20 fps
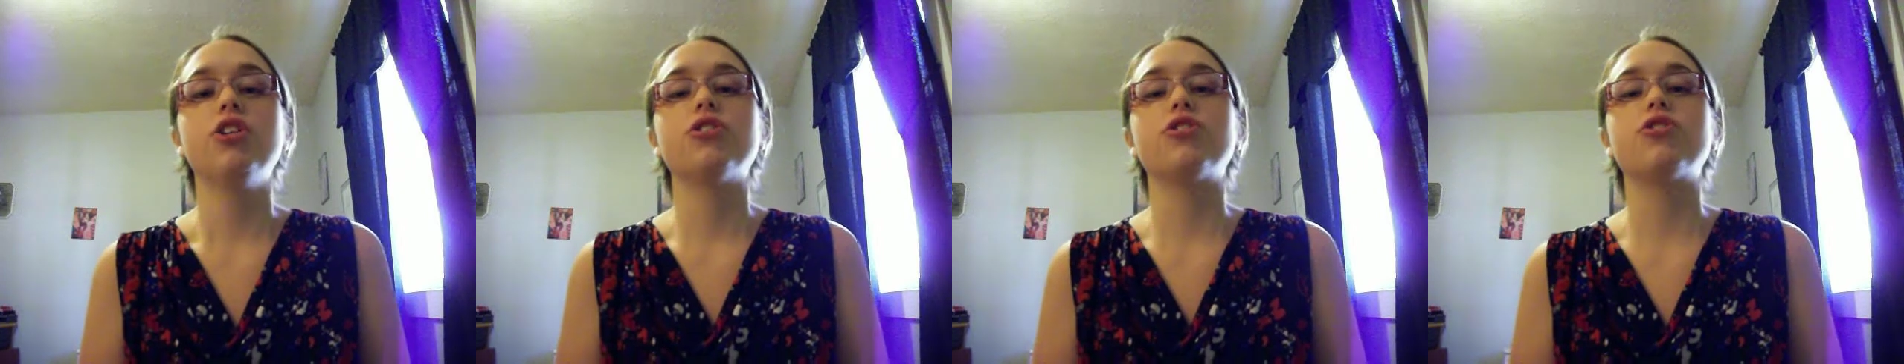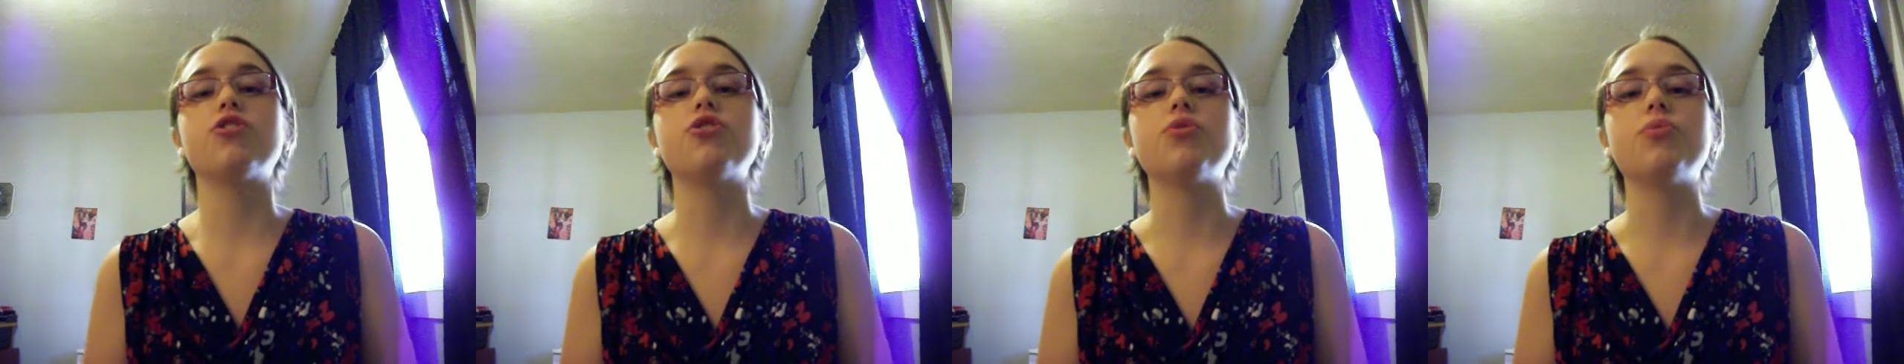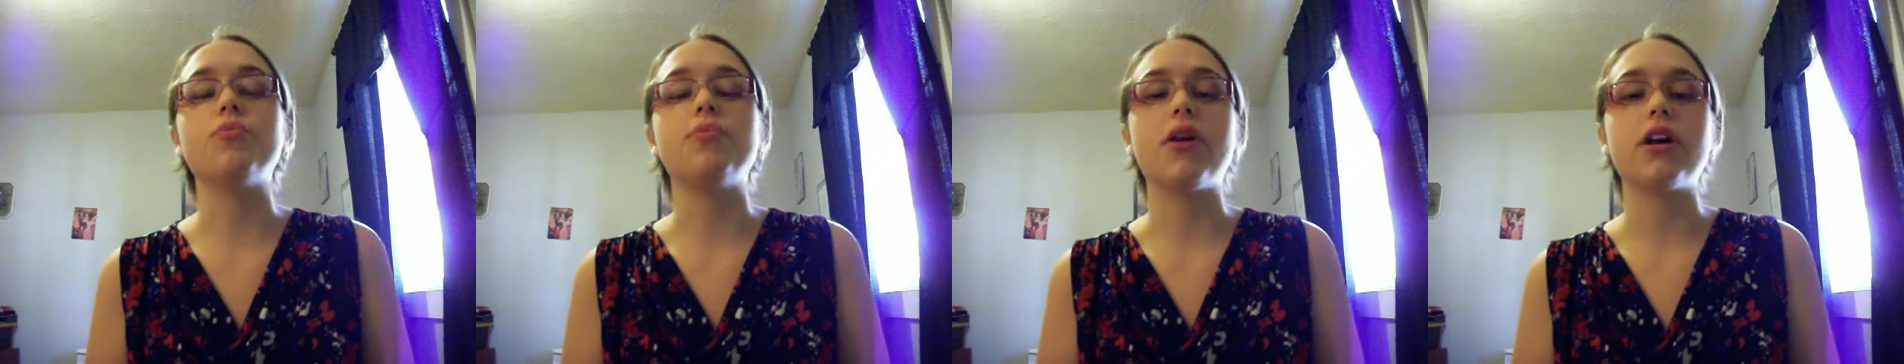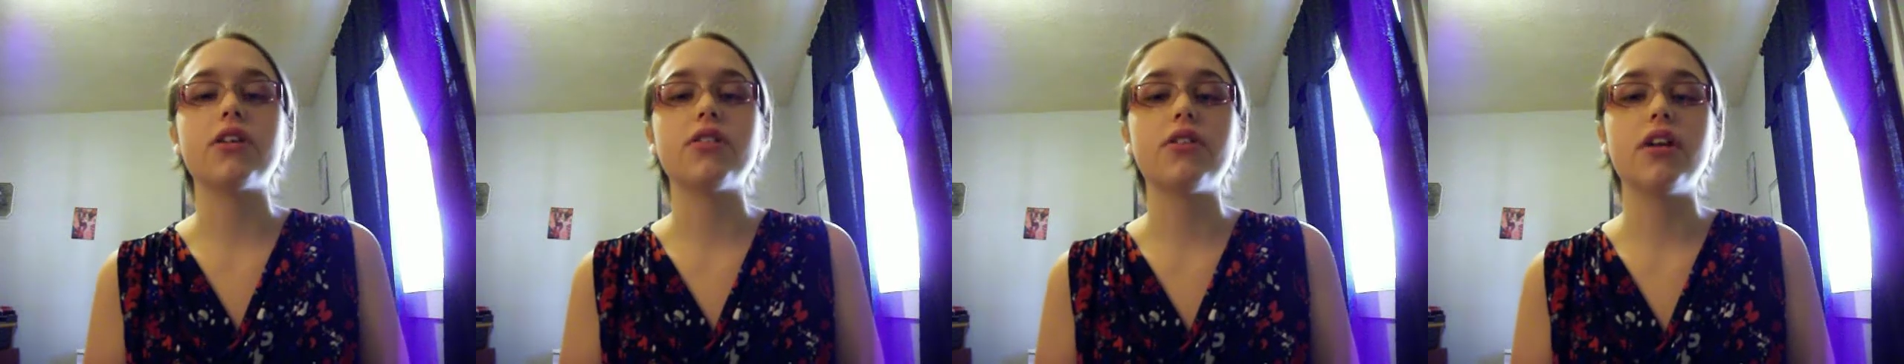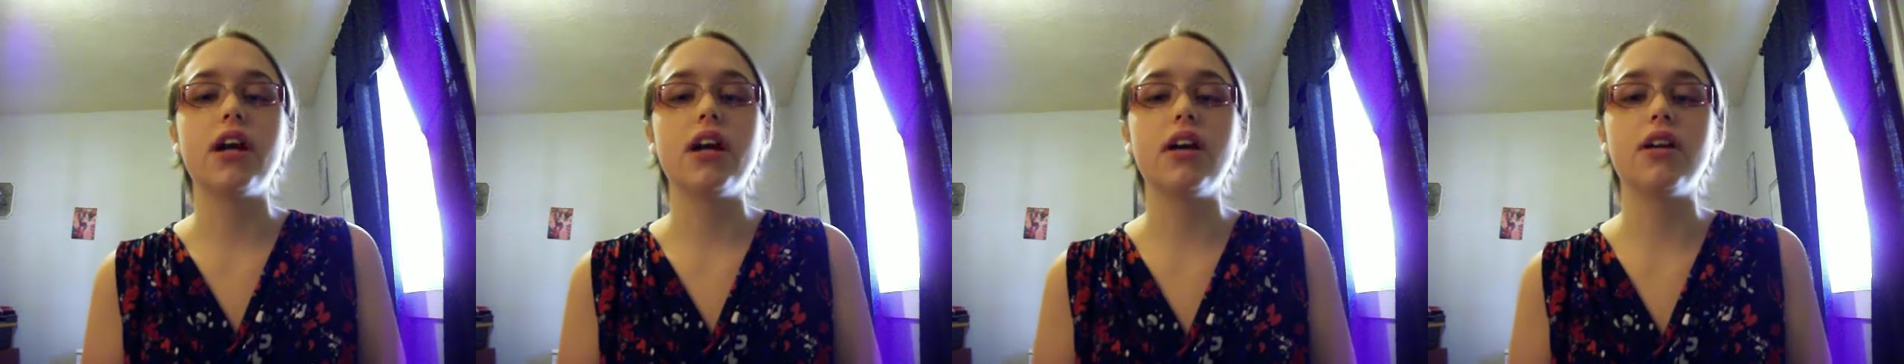to
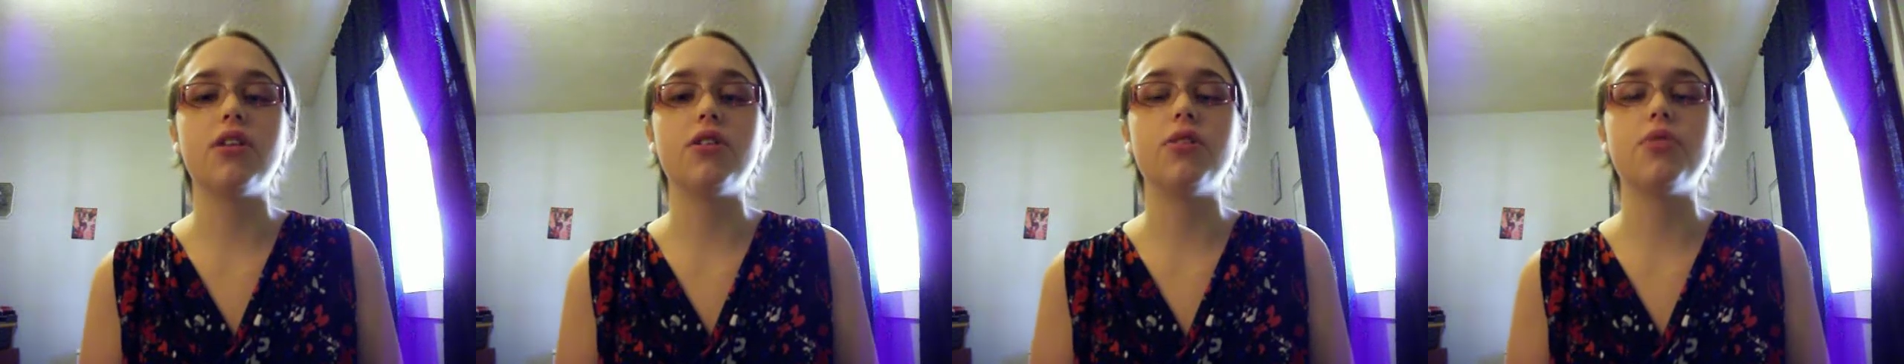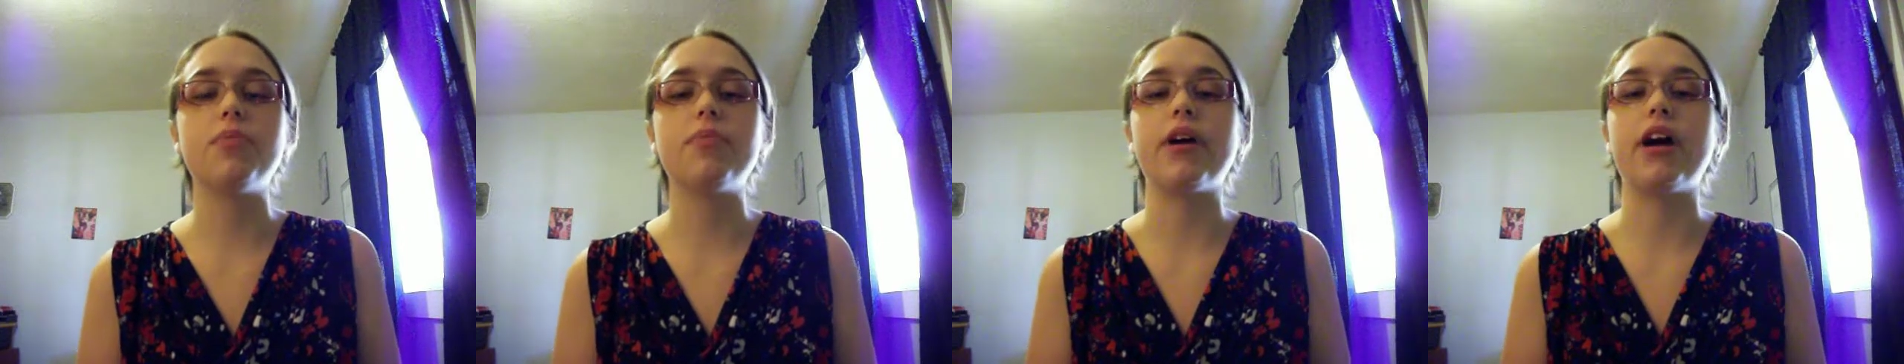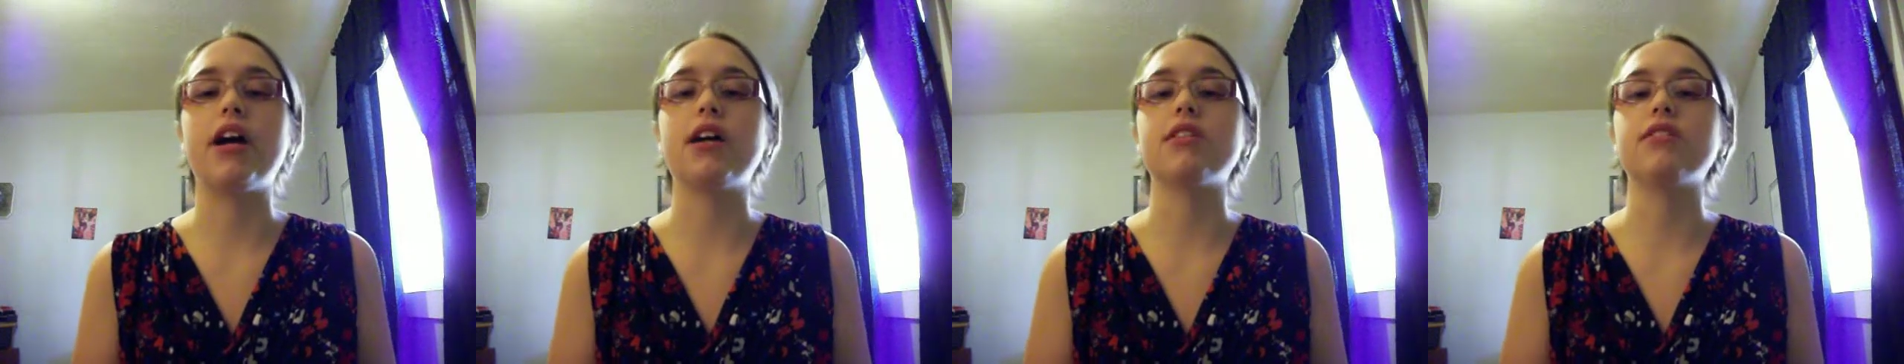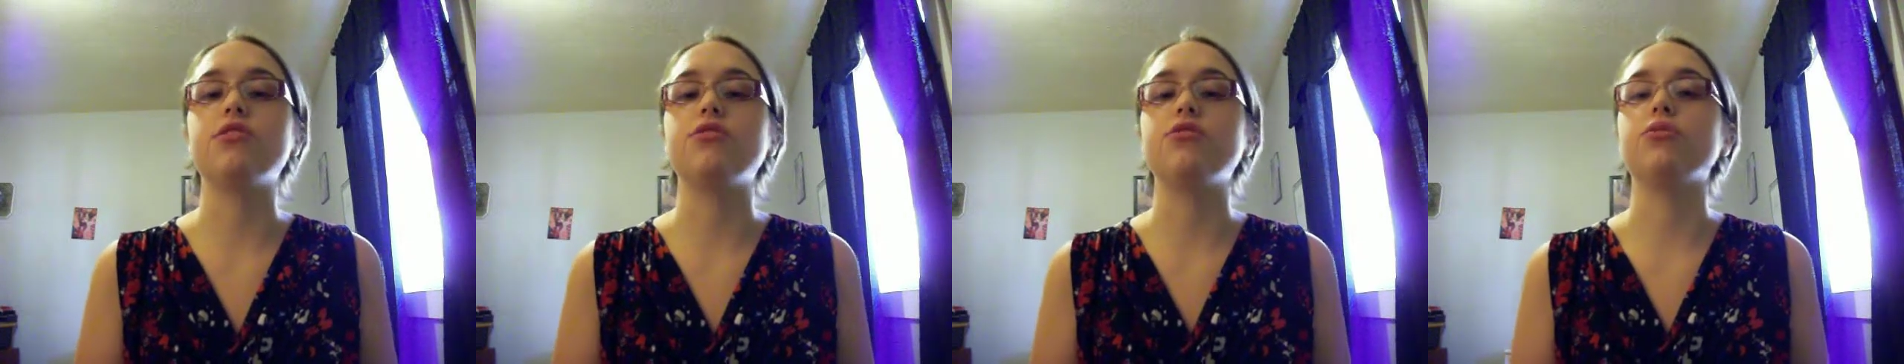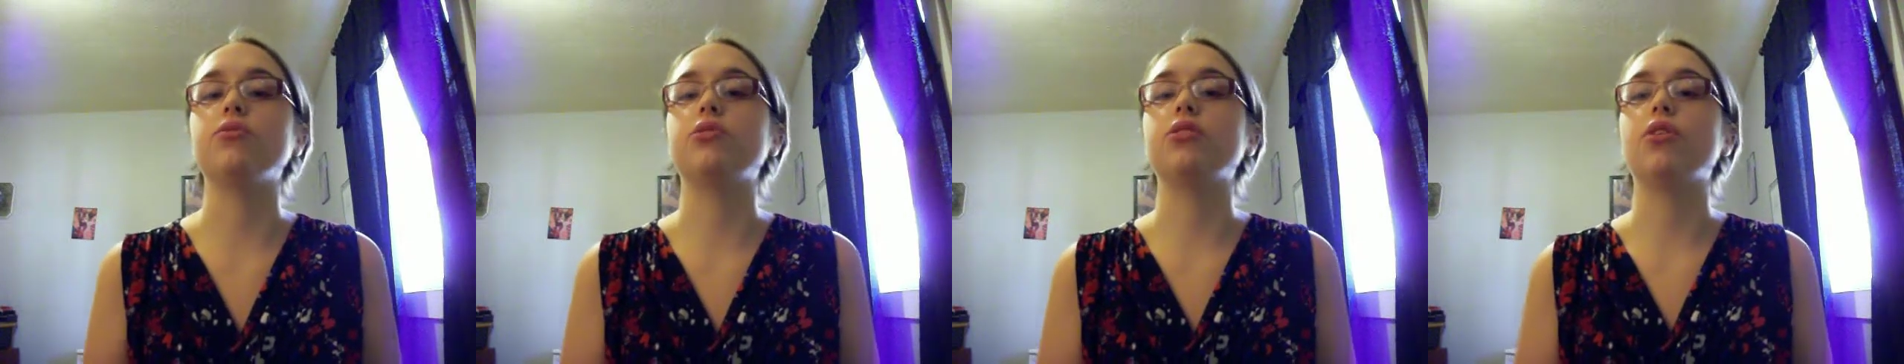better help as
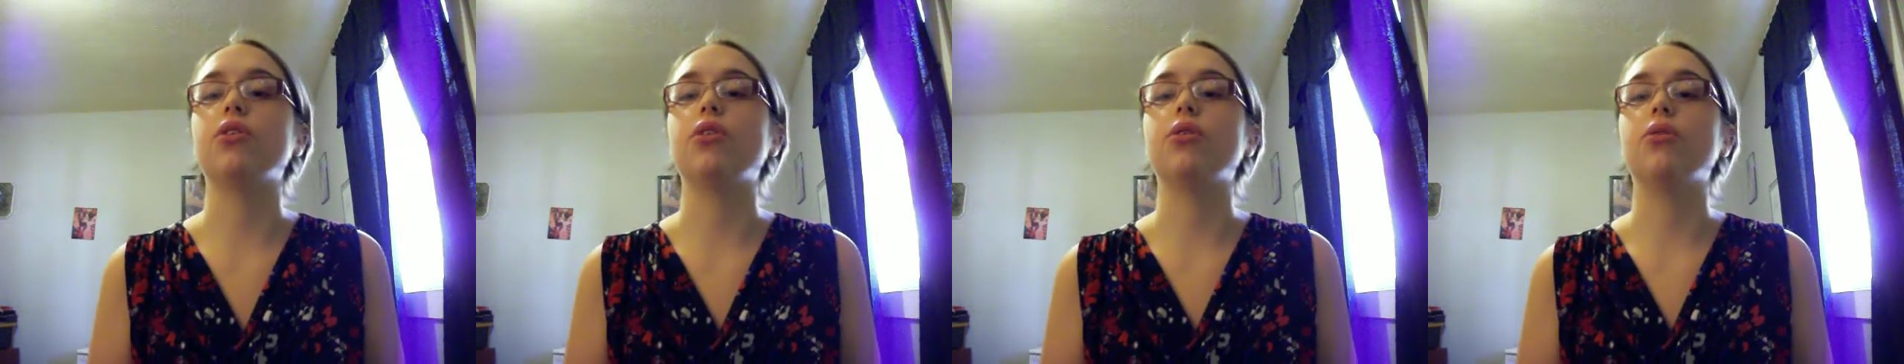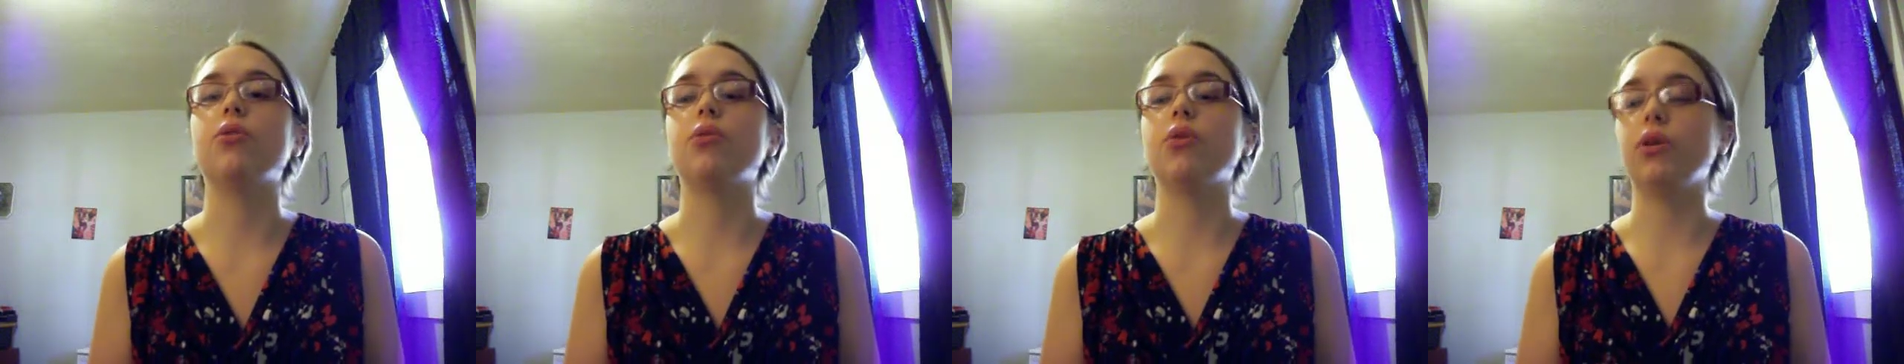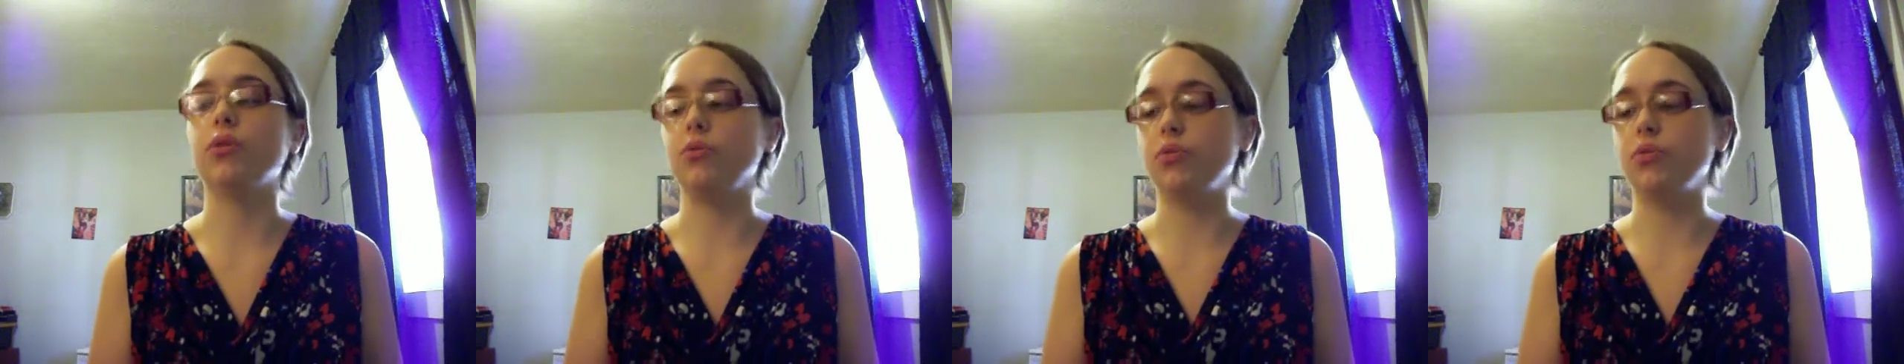you go